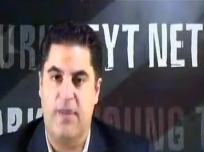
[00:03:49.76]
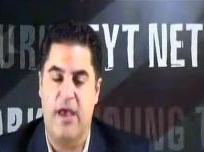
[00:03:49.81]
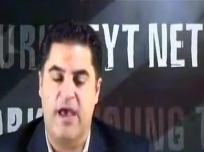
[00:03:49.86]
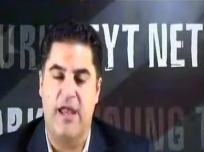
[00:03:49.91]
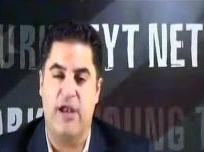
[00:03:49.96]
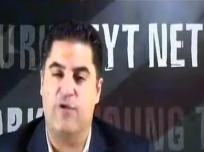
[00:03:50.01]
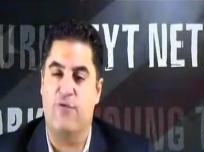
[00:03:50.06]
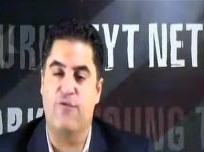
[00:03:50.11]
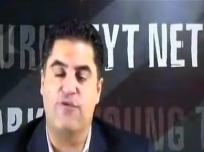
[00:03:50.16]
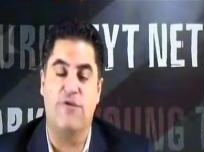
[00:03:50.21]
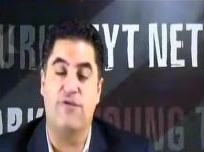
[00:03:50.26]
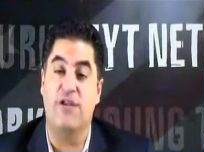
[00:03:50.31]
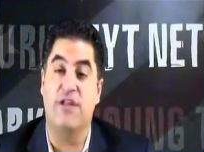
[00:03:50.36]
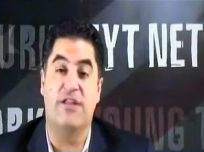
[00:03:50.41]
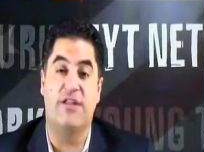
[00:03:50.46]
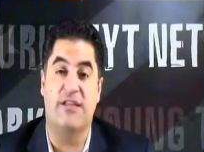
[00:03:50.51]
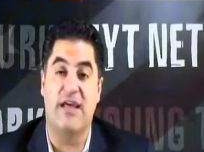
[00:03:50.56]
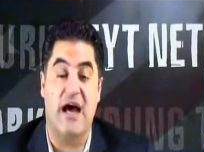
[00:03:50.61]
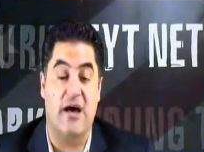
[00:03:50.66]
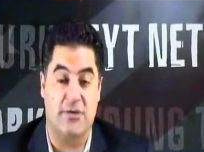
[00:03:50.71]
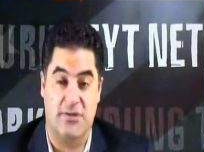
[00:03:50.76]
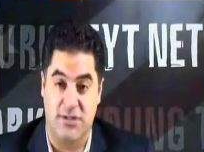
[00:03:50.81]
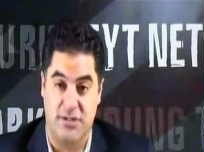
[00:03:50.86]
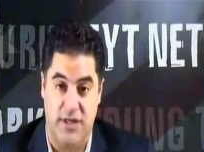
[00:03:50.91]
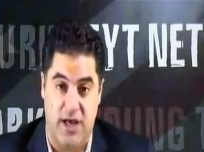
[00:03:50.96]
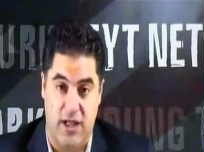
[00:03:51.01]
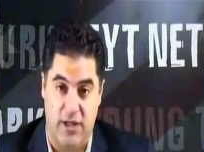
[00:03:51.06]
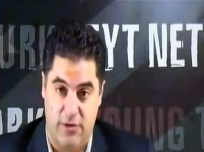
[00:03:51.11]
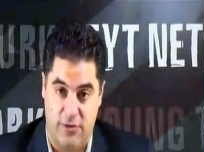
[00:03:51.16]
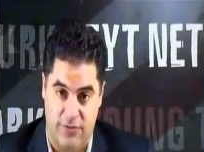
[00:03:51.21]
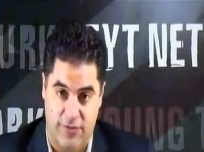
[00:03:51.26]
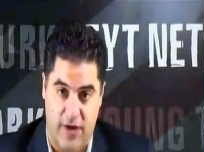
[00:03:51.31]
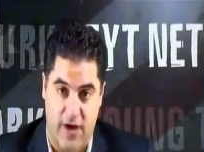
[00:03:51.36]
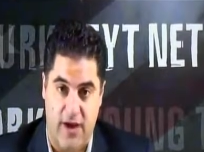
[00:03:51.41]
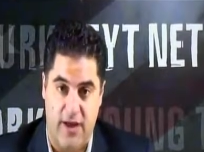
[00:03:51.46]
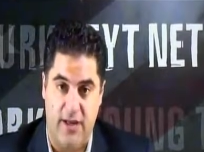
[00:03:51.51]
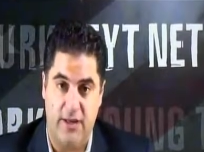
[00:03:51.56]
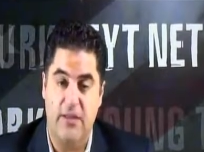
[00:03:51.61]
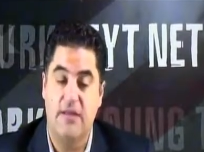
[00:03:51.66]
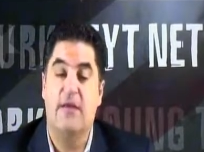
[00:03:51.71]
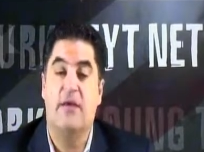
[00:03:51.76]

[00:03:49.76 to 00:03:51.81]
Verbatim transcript: and a fifty thousand dollar fine.